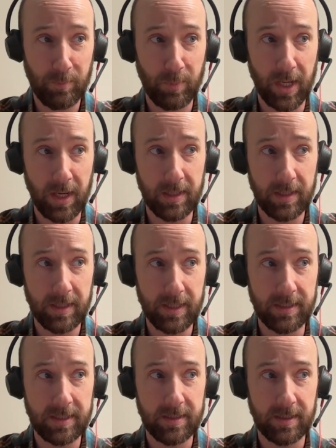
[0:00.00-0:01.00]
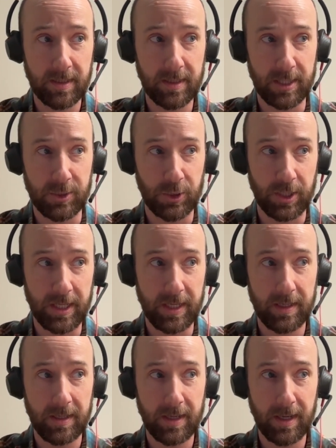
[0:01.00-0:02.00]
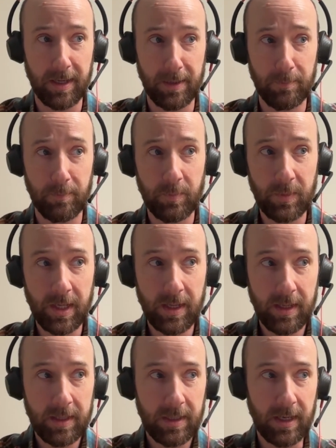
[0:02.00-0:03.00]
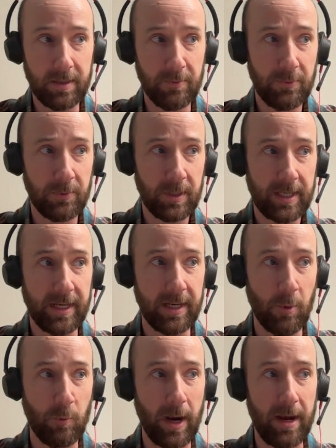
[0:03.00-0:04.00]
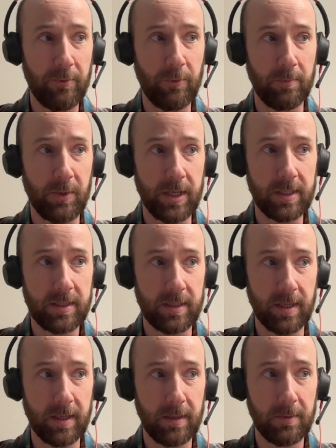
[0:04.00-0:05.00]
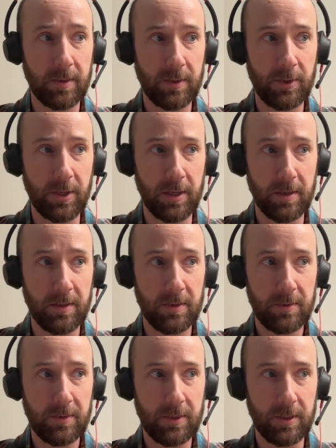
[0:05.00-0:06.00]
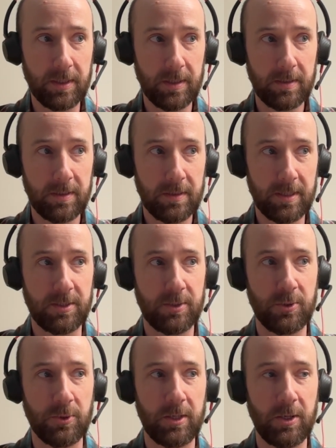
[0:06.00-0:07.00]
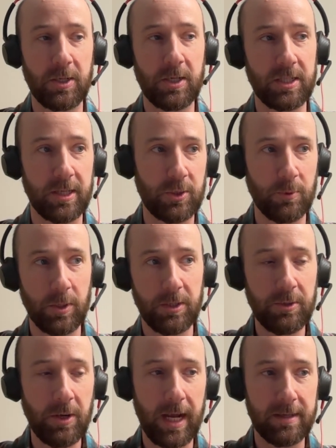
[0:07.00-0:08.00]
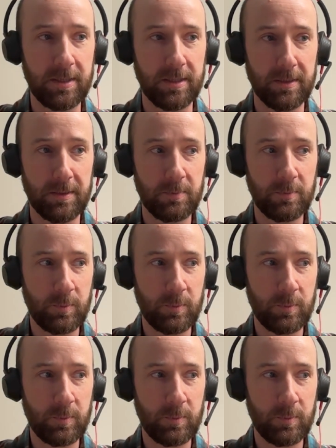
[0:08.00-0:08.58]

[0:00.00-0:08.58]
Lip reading: but it's essentially kind of getting away from this, the historic architecture where you had to